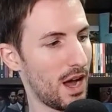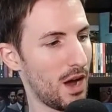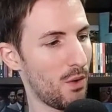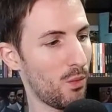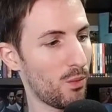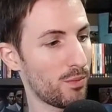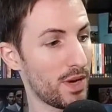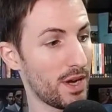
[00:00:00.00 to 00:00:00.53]

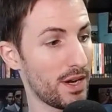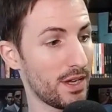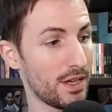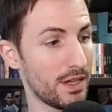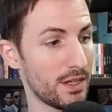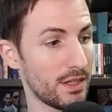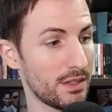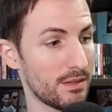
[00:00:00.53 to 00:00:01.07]
I'm going
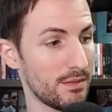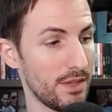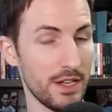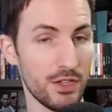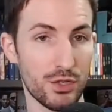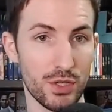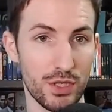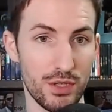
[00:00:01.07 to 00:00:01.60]
to
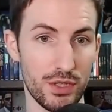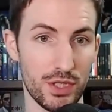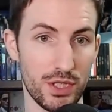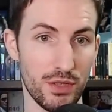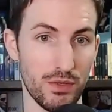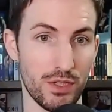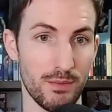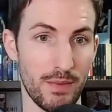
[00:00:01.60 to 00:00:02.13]
introduce
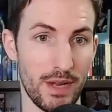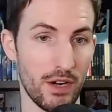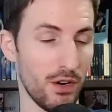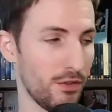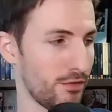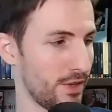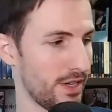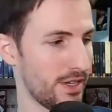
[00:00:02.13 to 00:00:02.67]
you to my
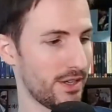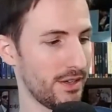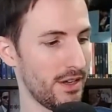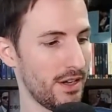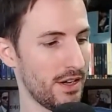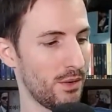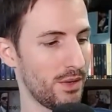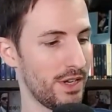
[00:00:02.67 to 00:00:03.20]
girlfriend.
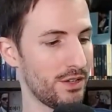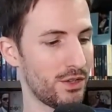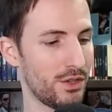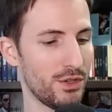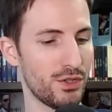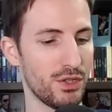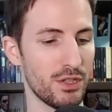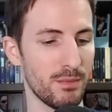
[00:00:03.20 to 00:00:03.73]
I want to
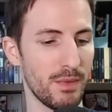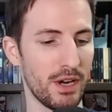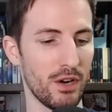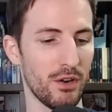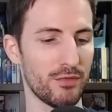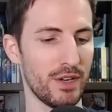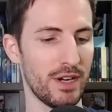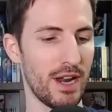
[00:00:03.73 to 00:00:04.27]
introduce you to my
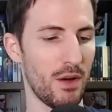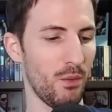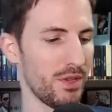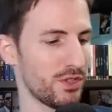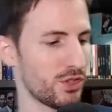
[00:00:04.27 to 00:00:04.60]
girlfriend, not